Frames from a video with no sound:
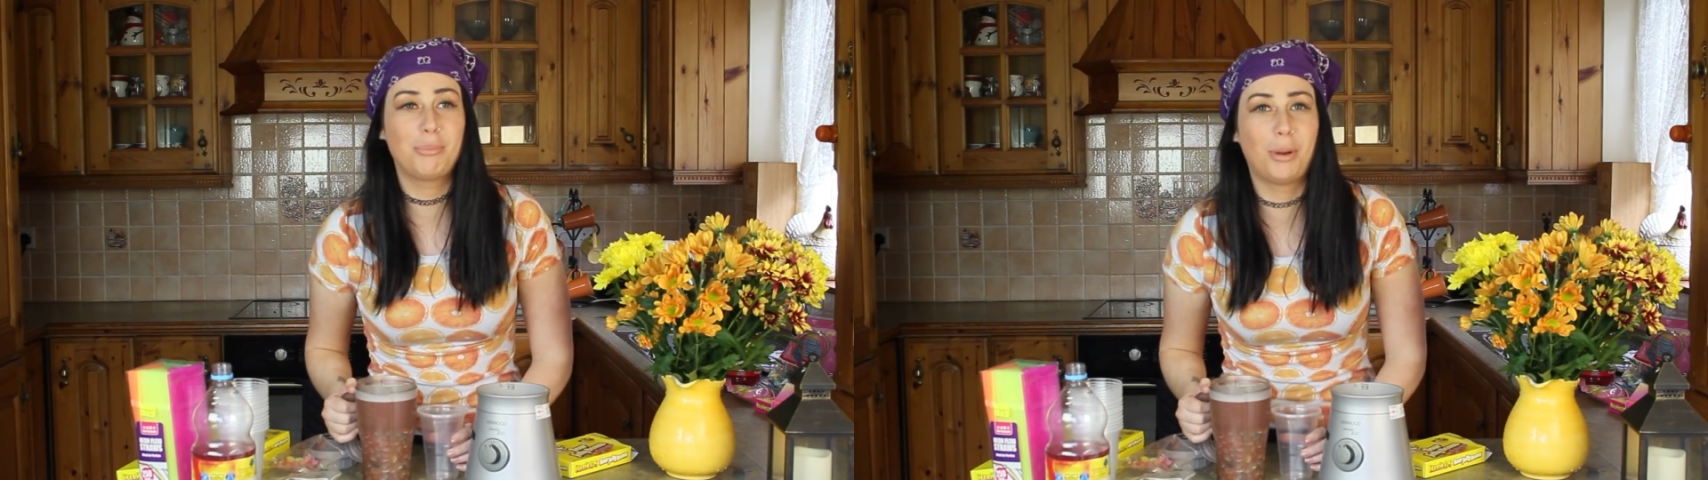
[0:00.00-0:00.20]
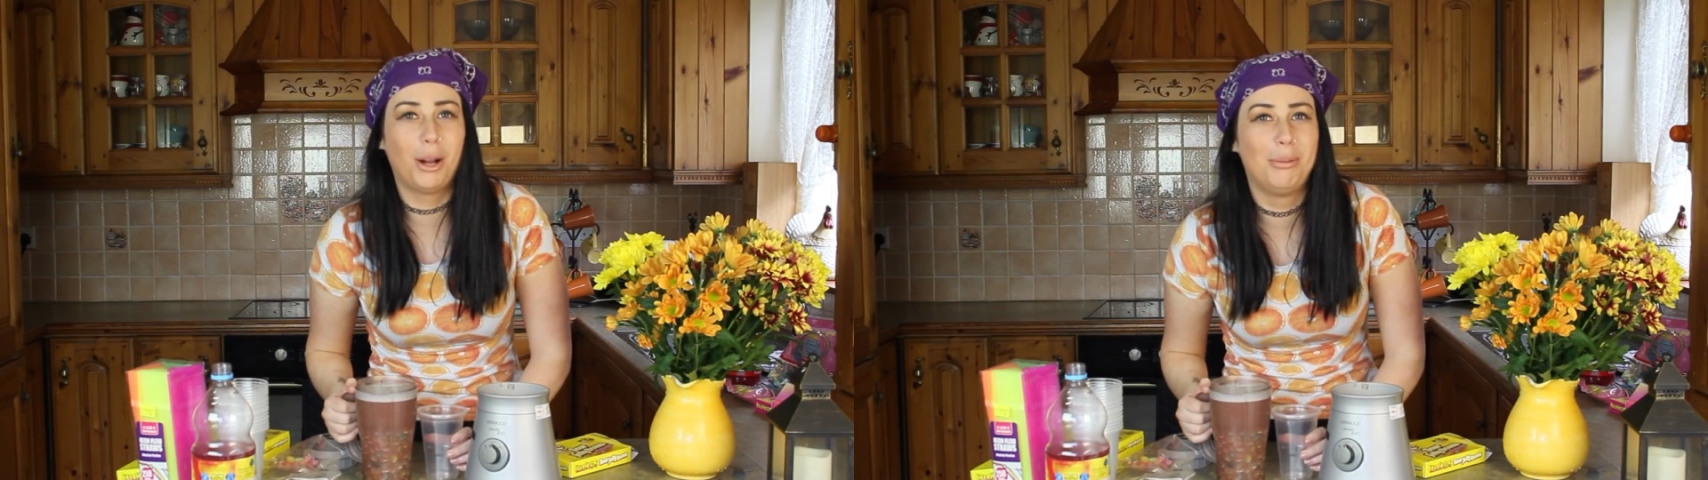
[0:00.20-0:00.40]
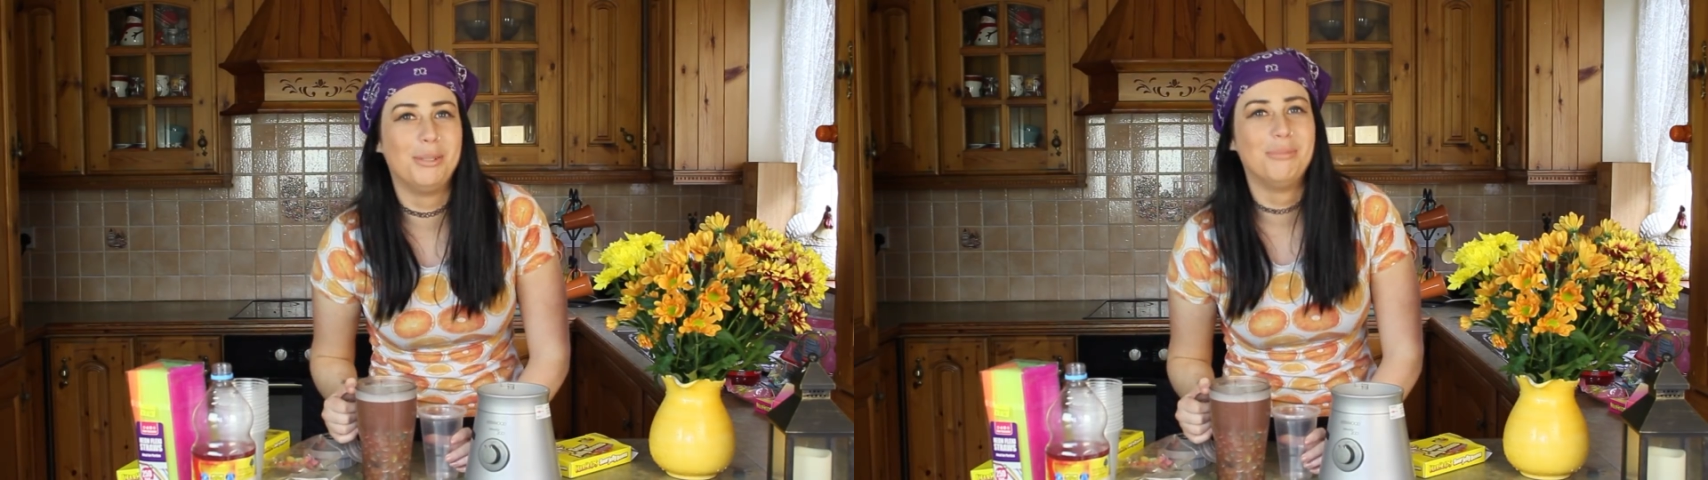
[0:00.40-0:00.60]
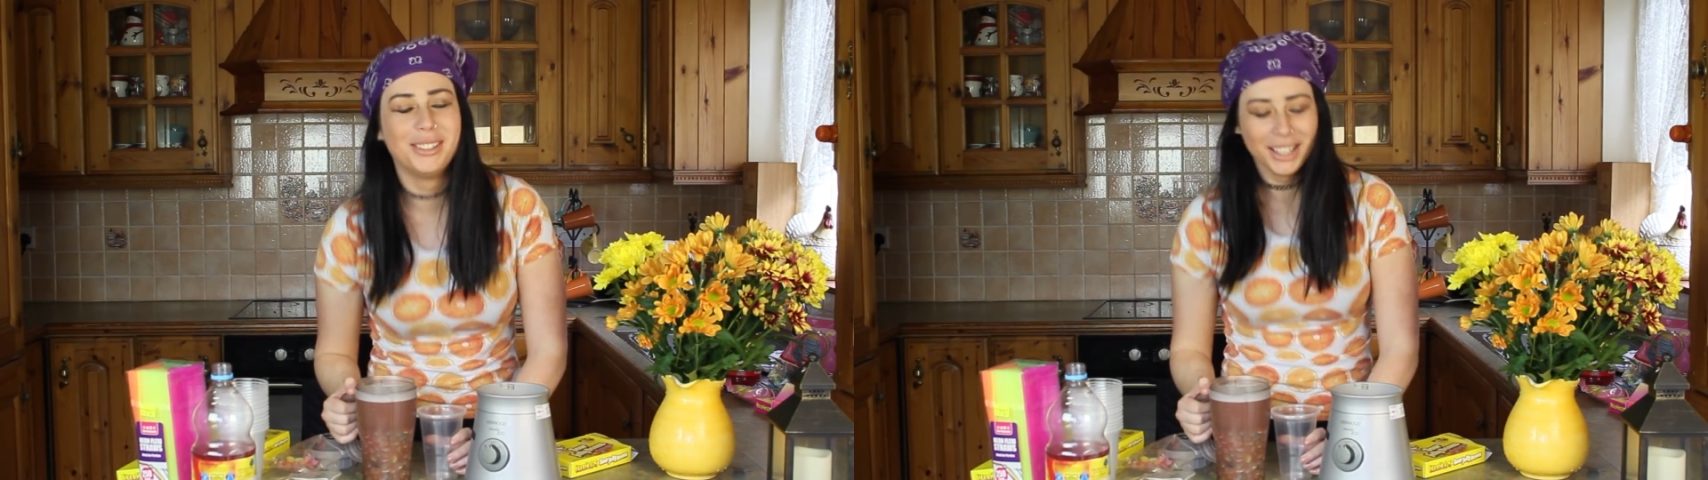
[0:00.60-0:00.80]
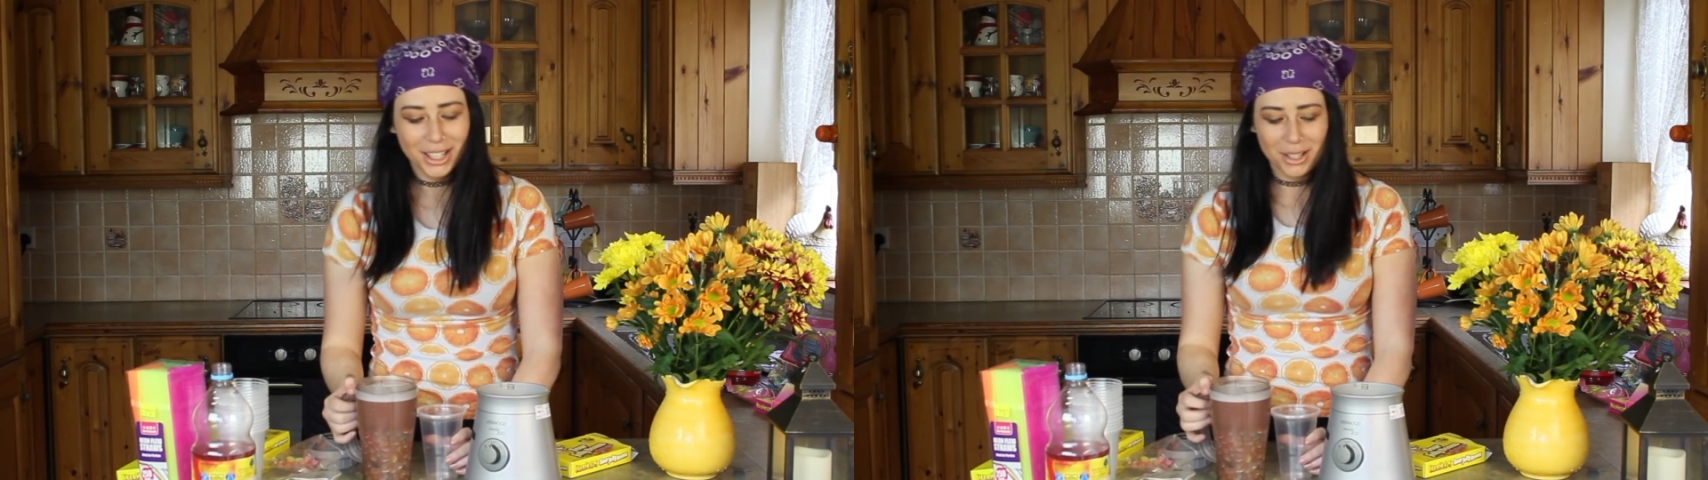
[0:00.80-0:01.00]
problem
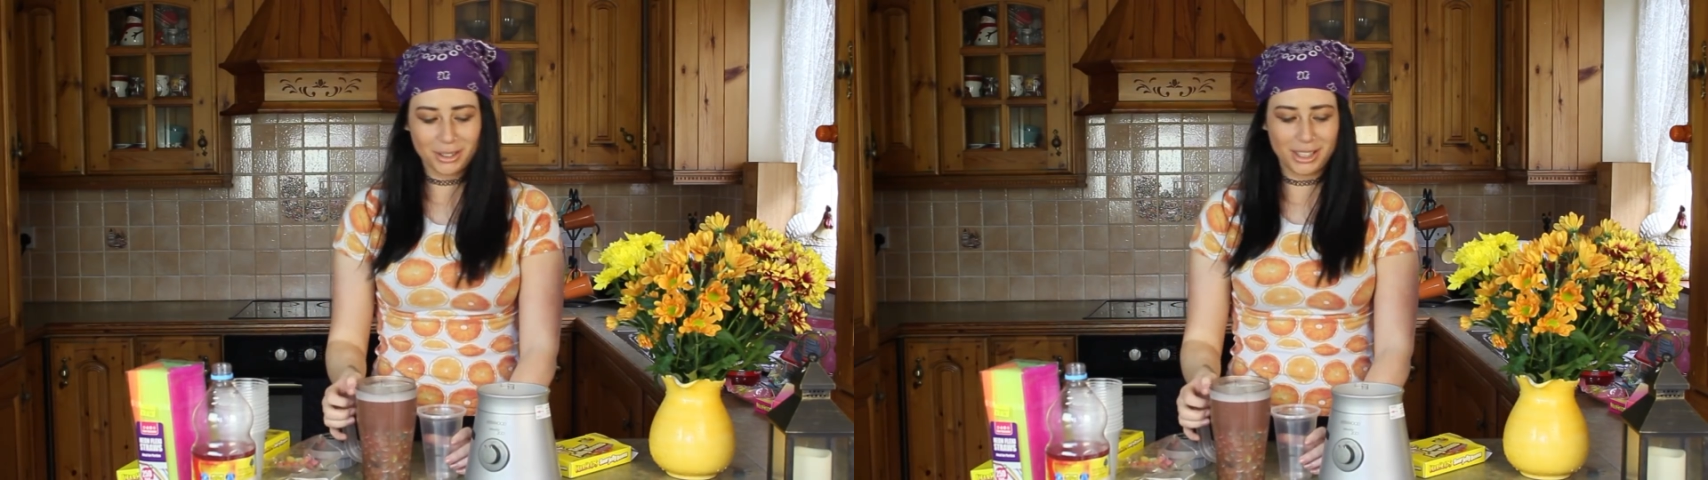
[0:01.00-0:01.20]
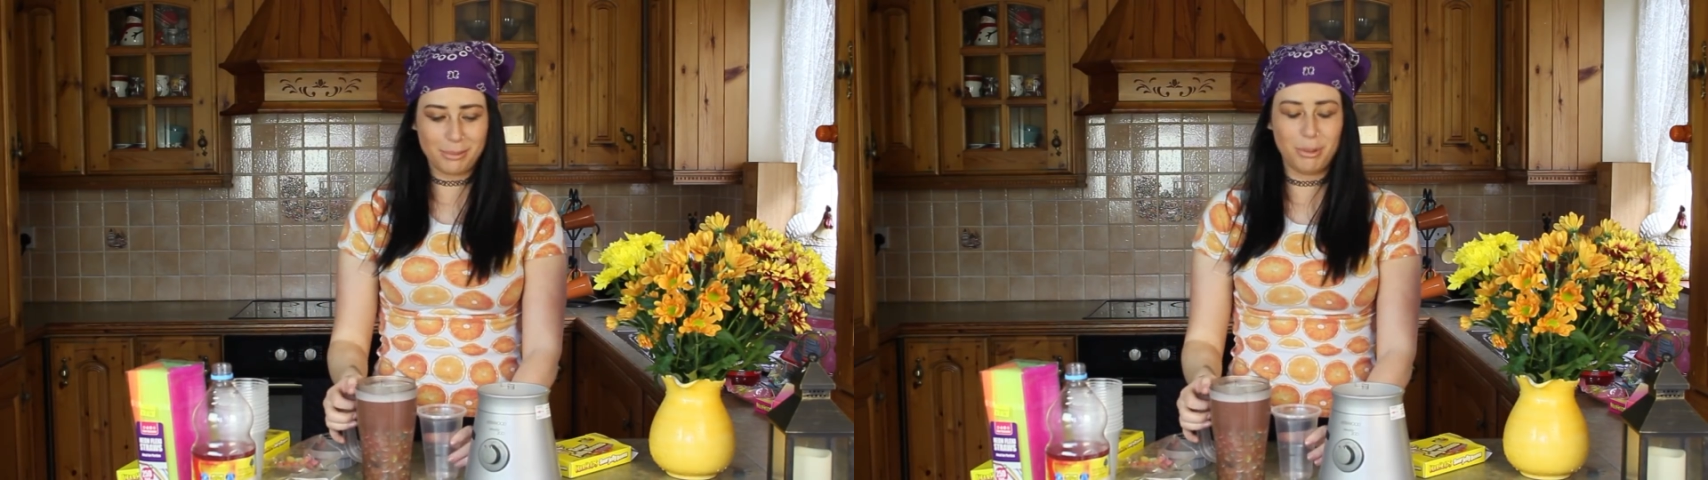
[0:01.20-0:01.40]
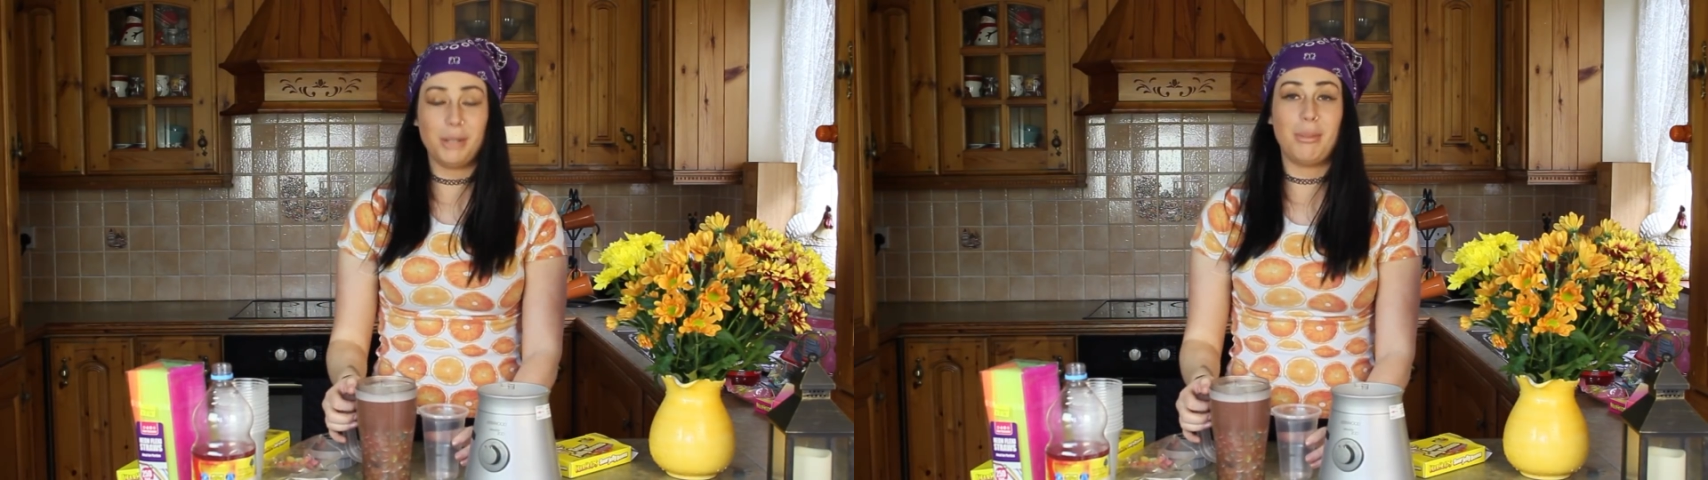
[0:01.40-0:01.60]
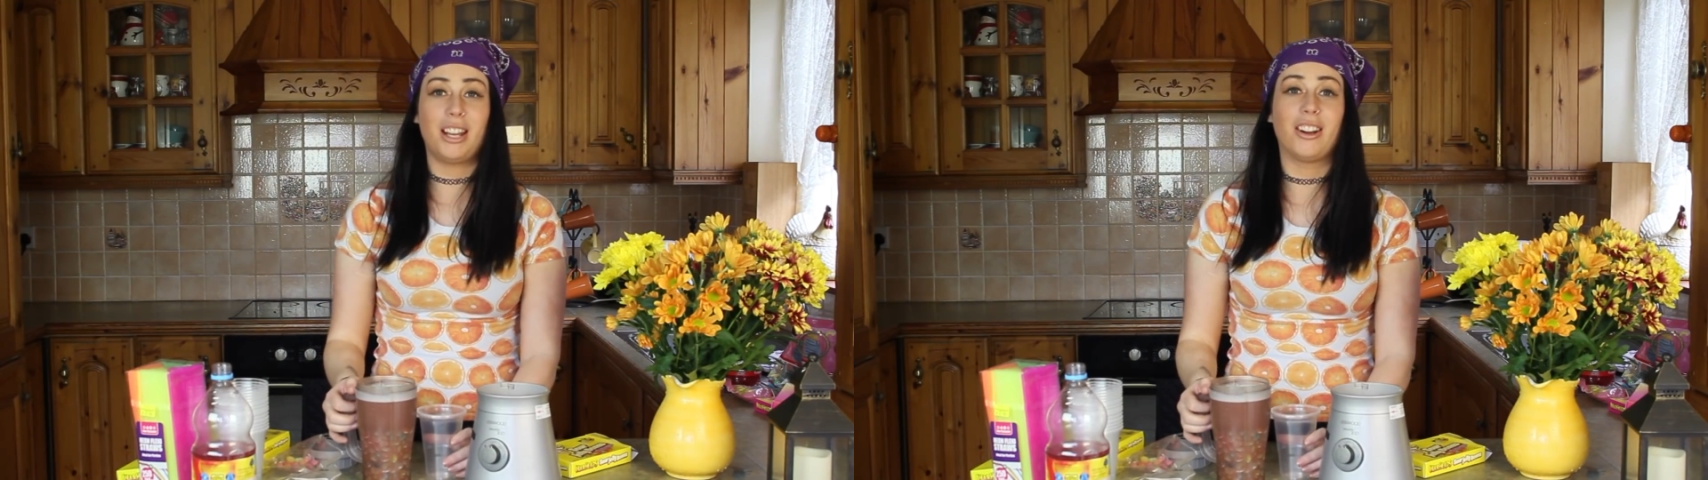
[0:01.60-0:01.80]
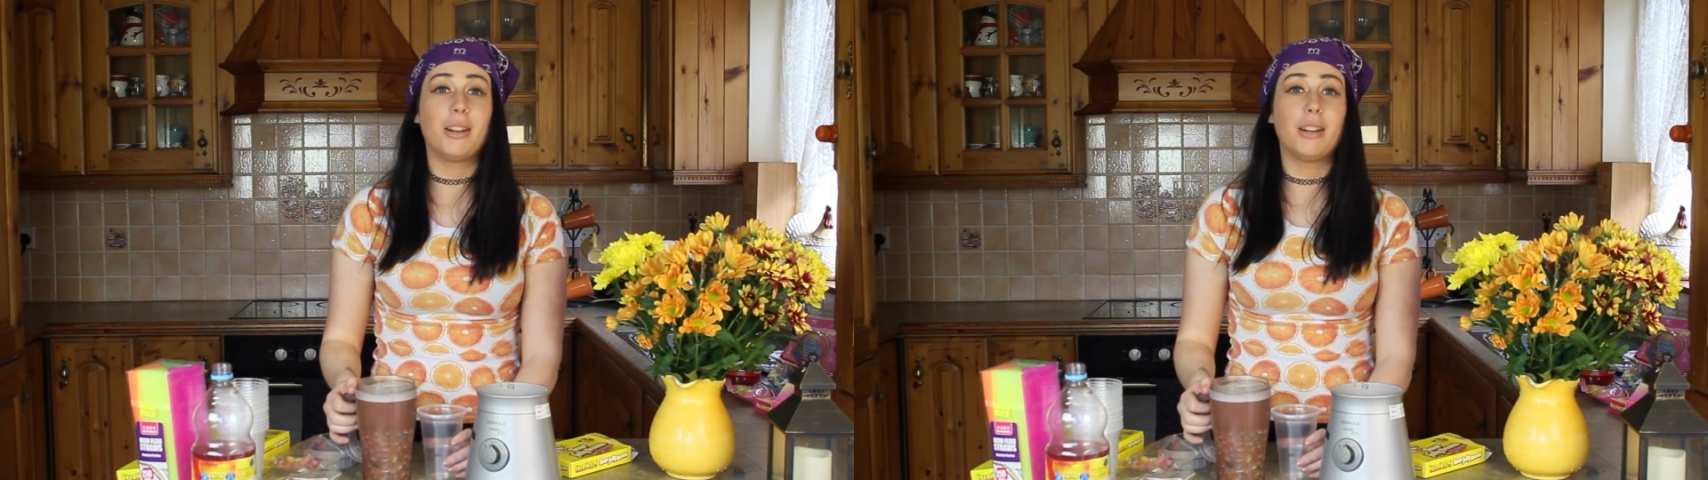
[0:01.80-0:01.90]
with the smoothie maker.